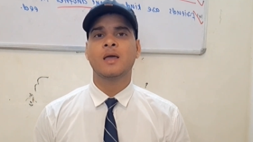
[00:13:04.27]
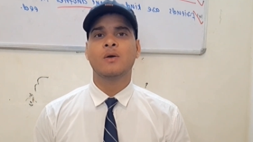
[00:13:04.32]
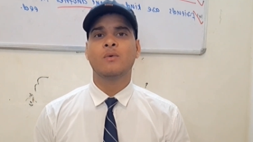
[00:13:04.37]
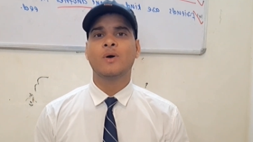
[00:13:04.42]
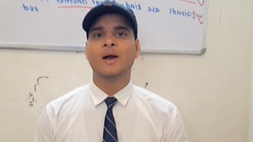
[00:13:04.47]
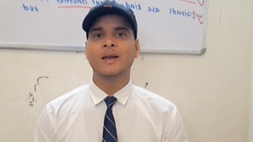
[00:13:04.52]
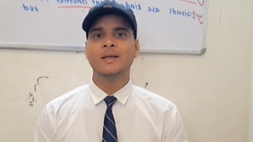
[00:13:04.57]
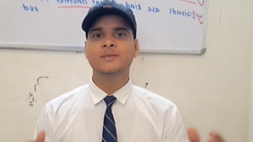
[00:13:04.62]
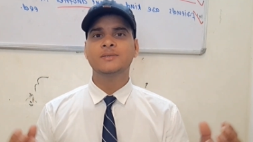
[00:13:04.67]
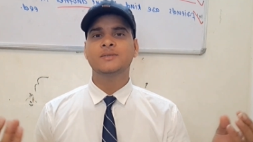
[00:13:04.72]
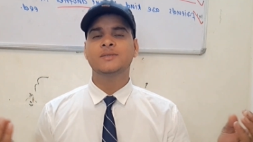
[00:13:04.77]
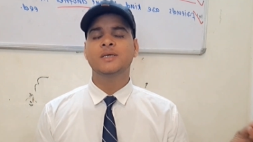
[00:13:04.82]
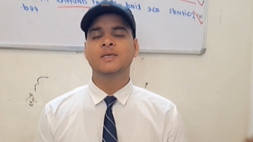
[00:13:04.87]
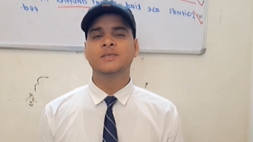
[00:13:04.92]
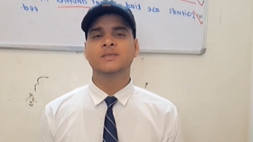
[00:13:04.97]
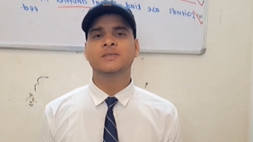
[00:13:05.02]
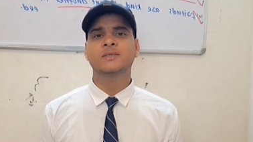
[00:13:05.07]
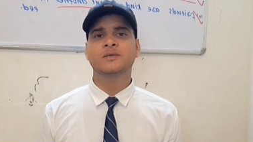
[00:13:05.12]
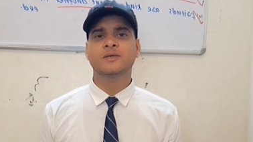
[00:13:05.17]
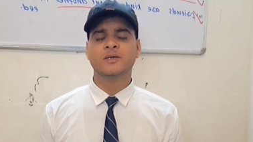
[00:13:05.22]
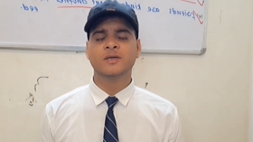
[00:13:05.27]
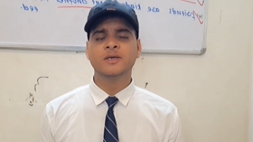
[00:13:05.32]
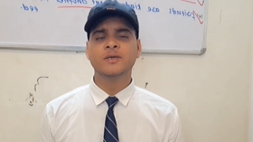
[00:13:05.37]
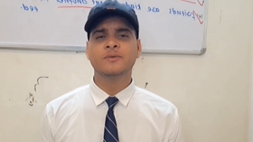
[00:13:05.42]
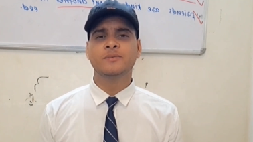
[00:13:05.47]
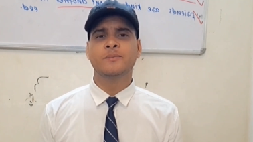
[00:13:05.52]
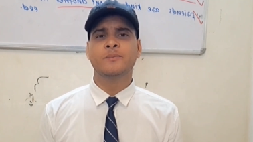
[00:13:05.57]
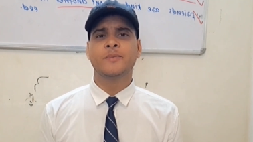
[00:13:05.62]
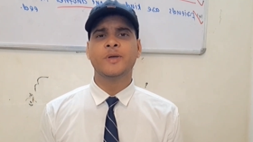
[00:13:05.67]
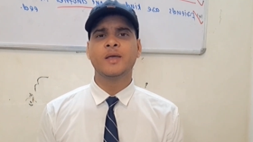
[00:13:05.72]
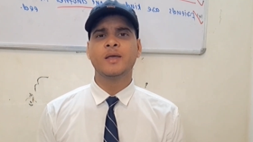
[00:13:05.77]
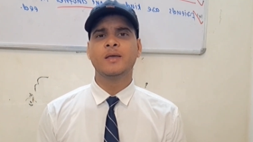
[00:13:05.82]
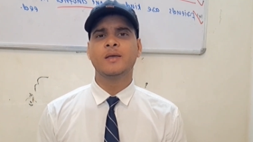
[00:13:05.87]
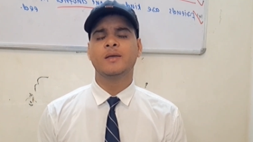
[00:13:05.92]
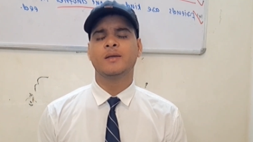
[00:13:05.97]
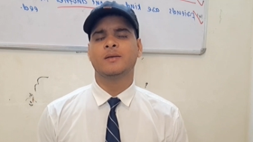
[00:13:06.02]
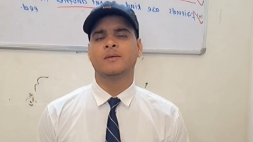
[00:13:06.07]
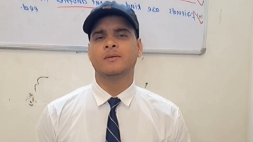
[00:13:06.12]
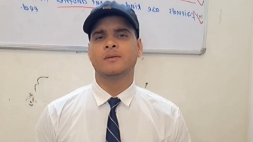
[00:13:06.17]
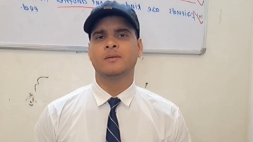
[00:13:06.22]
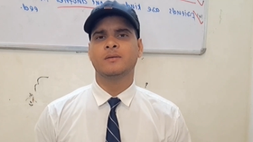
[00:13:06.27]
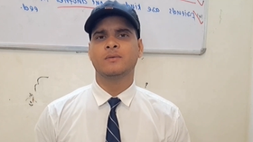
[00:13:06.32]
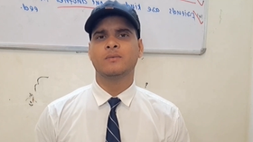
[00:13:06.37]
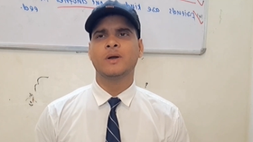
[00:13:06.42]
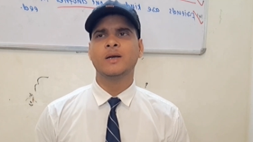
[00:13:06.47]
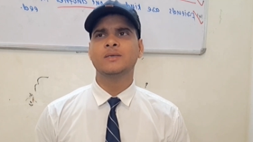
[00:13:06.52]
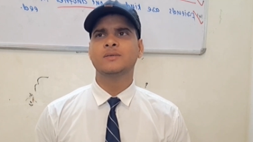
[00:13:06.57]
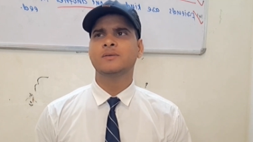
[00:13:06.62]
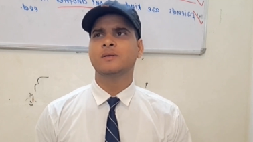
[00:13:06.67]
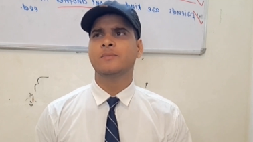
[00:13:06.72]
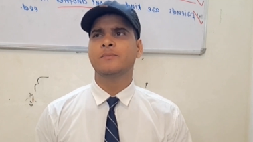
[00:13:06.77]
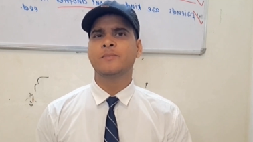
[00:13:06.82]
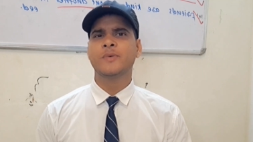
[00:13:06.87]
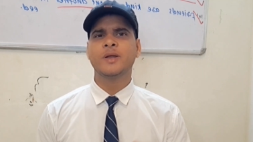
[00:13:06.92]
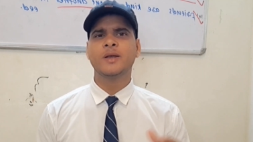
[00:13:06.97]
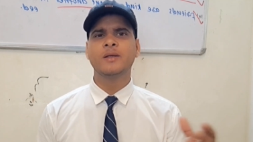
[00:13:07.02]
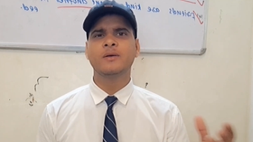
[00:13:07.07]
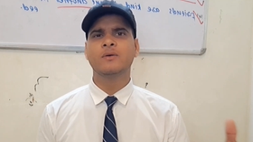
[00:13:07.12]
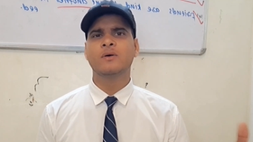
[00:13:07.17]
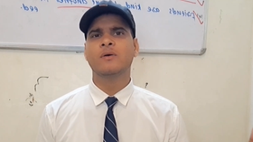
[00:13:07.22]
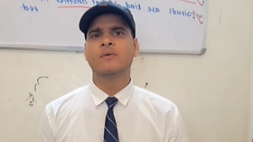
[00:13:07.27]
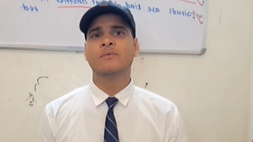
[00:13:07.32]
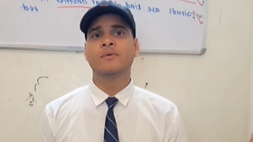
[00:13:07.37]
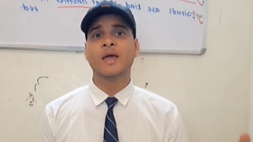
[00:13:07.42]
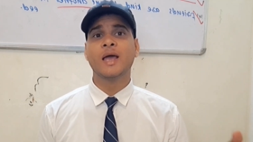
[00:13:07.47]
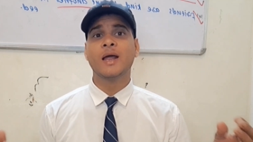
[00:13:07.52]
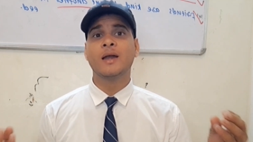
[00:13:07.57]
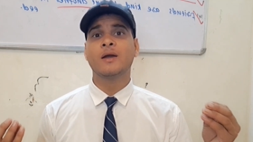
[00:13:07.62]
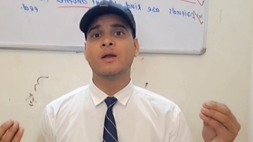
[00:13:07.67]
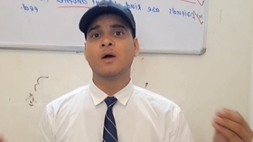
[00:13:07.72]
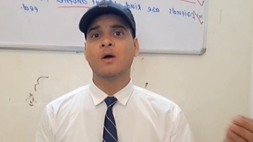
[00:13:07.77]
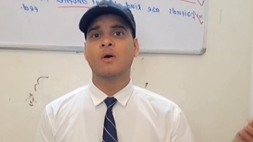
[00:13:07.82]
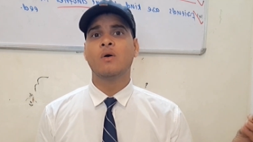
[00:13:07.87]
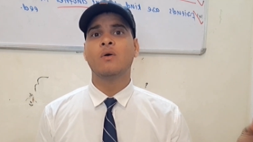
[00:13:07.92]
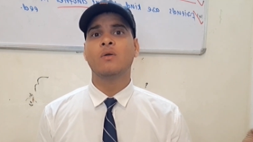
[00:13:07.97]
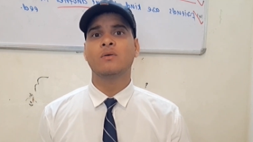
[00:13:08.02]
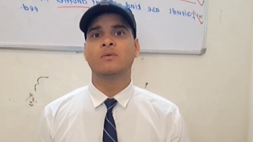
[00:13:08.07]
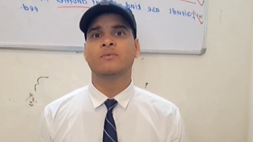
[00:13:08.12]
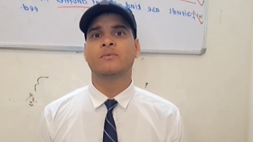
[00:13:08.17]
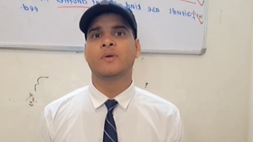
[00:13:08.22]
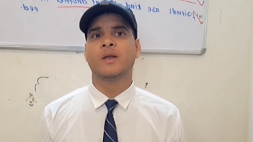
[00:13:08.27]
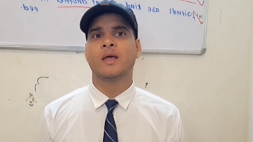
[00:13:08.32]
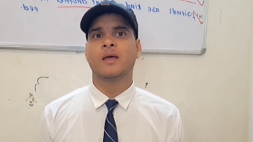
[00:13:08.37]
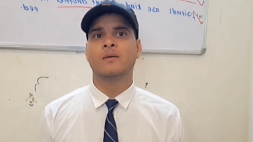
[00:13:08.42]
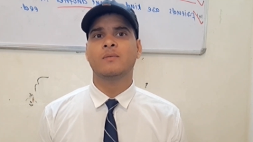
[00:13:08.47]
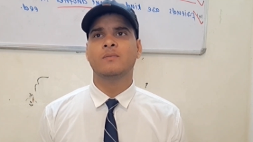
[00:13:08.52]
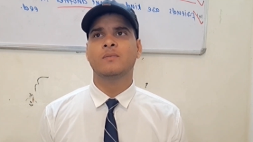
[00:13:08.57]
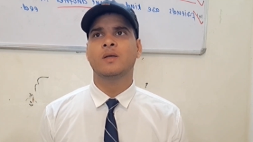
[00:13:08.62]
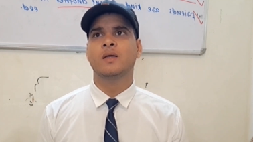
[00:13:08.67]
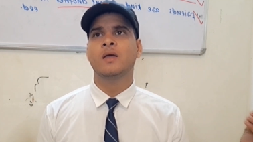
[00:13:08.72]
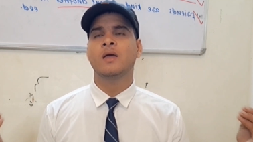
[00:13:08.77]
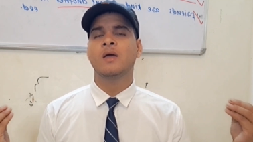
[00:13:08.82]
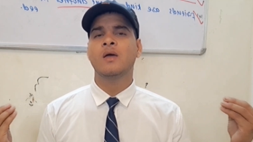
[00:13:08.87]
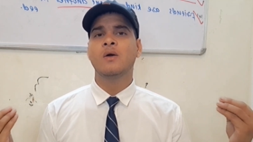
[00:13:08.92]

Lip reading: What is does it mean? What is the meaning of an old flam?